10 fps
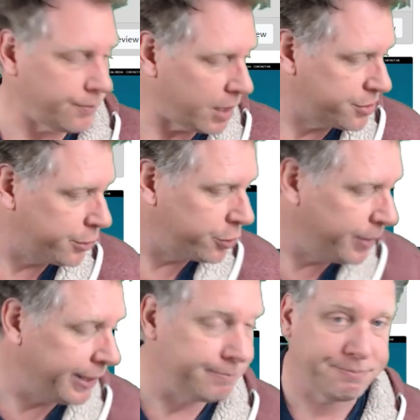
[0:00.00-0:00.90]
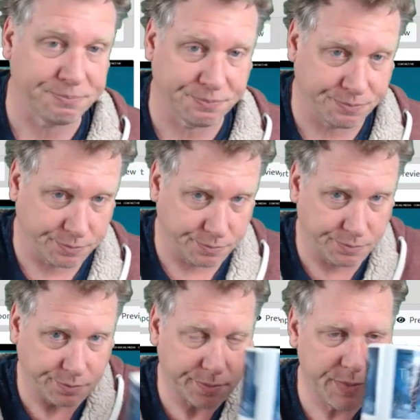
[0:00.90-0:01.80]
excuse me,
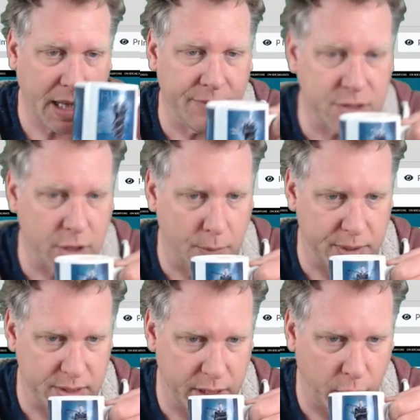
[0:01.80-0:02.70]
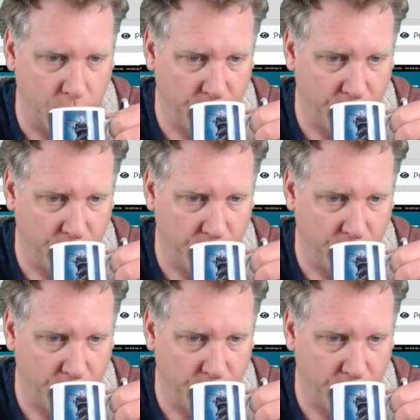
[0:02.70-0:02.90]
have a slurp of tea.